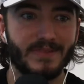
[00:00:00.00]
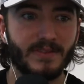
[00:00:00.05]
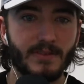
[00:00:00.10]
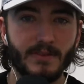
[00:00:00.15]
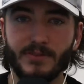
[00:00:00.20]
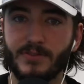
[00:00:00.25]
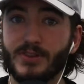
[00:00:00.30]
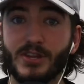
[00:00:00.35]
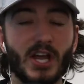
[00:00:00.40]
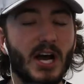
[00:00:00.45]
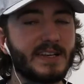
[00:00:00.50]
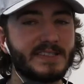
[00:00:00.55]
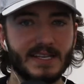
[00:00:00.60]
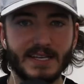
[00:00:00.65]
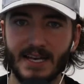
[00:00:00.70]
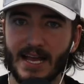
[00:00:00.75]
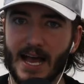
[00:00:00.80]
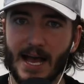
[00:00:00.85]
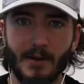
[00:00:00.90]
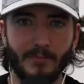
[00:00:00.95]
Doesn't
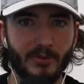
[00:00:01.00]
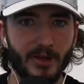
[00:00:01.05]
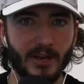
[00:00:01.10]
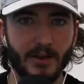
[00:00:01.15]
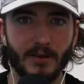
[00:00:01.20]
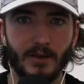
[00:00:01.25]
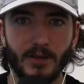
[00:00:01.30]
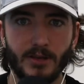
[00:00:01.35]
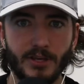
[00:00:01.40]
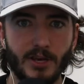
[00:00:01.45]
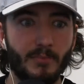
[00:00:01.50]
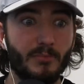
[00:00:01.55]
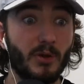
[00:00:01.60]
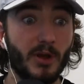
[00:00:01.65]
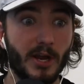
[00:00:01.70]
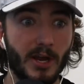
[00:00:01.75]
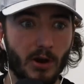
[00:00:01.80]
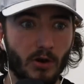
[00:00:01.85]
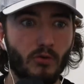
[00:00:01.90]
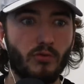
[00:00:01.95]
happen. You played
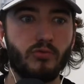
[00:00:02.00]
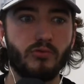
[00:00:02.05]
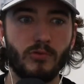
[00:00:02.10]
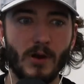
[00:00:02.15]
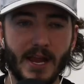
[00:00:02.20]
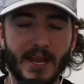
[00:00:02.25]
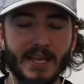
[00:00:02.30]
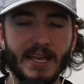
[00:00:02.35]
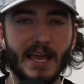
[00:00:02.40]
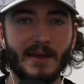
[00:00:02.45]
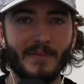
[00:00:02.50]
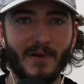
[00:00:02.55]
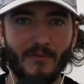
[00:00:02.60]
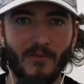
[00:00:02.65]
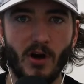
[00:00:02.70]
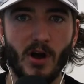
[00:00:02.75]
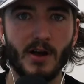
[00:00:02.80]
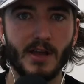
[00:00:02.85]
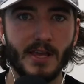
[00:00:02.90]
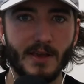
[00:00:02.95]
a great game of
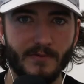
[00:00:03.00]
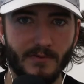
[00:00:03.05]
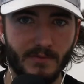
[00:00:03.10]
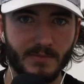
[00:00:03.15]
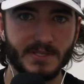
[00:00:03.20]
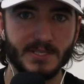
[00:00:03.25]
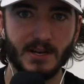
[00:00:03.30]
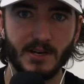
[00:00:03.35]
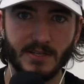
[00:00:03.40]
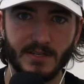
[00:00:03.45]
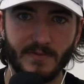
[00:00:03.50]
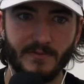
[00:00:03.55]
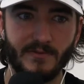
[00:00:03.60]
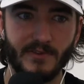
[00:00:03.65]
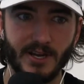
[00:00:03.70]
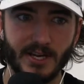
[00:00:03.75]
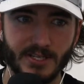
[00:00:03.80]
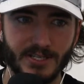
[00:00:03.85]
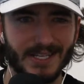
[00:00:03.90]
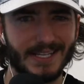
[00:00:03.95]
hockey from start to
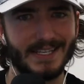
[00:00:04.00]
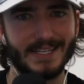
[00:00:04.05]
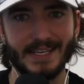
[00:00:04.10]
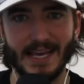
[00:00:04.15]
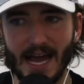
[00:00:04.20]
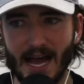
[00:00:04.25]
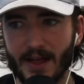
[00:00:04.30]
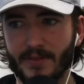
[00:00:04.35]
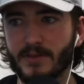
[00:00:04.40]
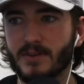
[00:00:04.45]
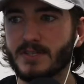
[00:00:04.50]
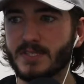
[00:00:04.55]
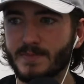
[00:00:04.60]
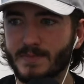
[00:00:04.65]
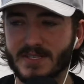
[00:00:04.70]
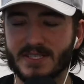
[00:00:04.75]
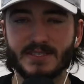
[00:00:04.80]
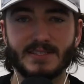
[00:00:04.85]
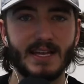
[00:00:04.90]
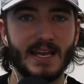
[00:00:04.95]
finish. Yeah, there's
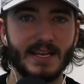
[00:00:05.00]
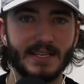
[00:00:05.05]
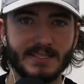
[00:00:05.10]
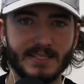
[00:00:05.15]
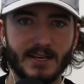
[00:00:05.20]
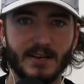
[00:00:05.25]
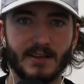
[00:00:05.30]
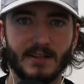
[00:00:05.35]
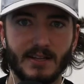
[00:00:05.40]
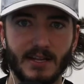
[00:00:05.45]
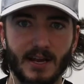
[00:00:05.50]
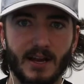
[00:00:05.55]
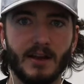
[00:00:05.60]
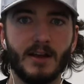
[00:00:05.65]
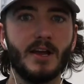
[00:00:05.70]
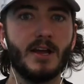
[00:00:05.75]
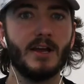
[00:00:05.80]
mistakes here and there.